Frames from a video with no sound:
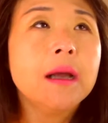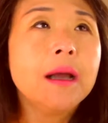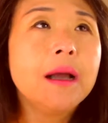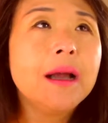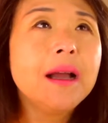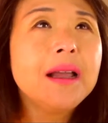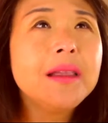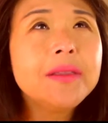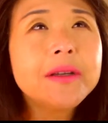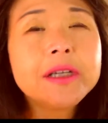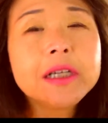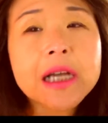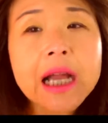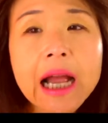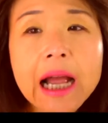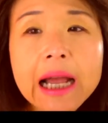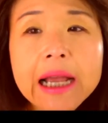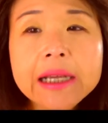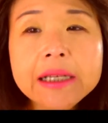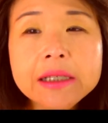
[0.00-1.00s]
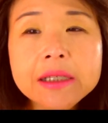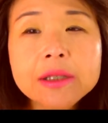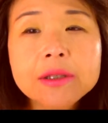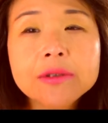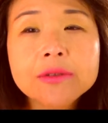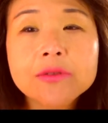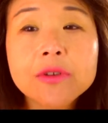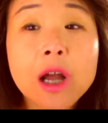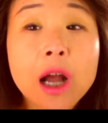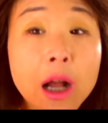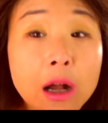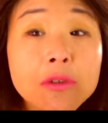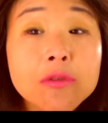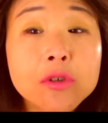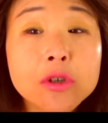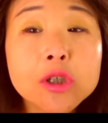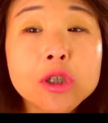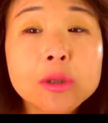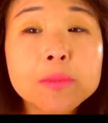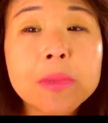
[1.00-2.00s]
uh, they're kind of
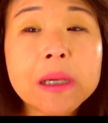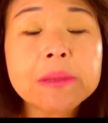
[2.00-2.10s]
covered,